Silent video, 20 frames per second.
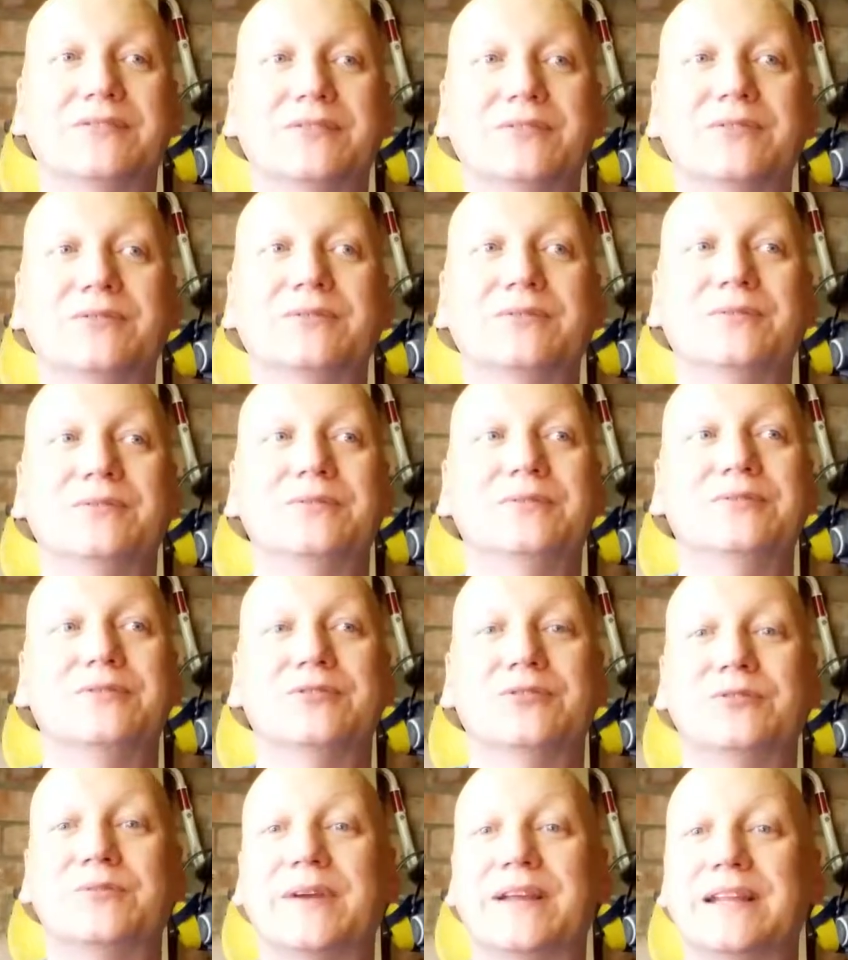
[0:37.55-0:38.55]
to
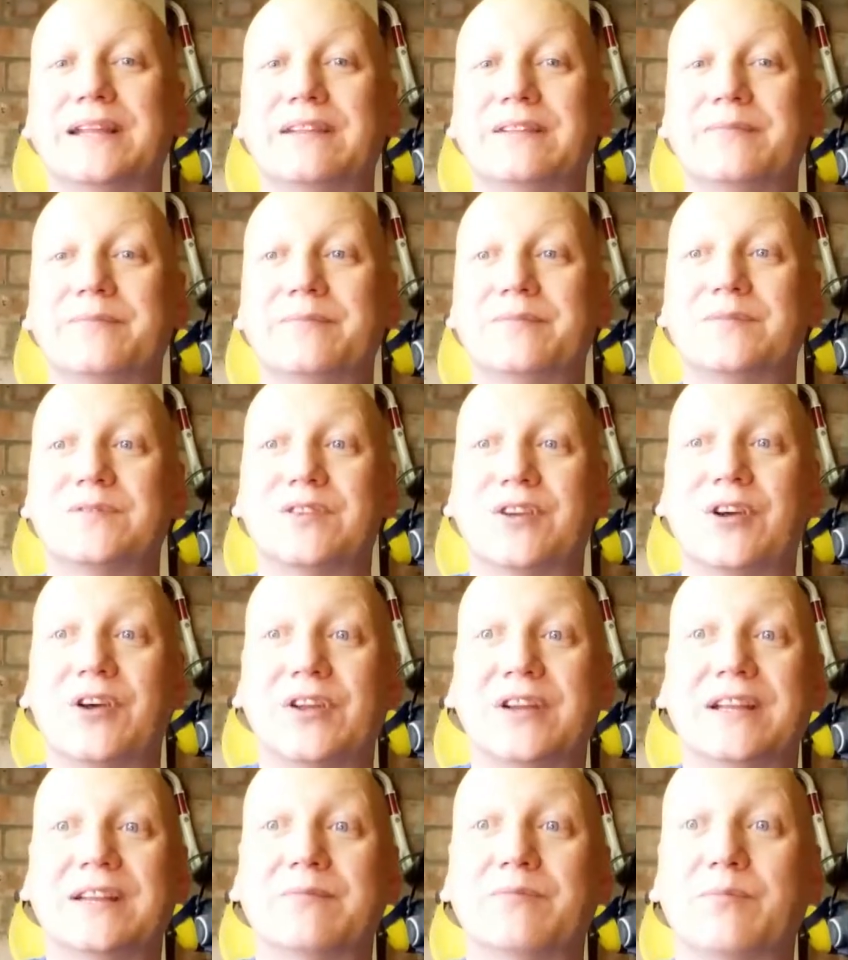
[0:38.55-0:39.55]
do any
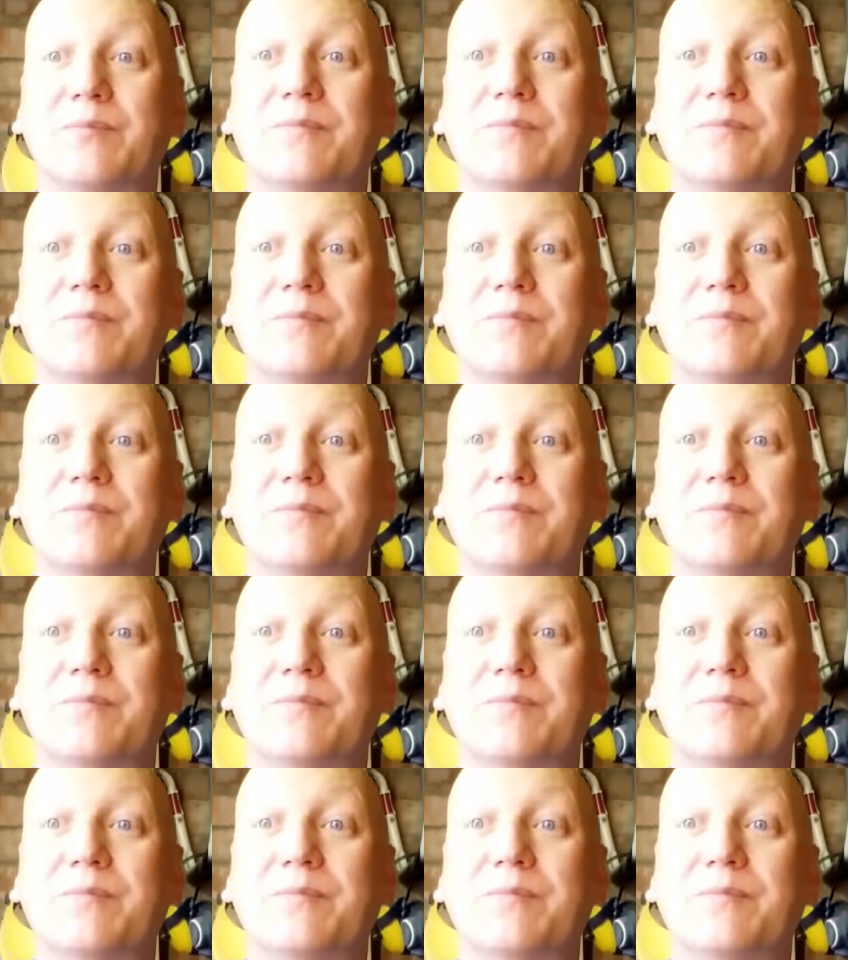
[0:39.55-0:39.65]
turning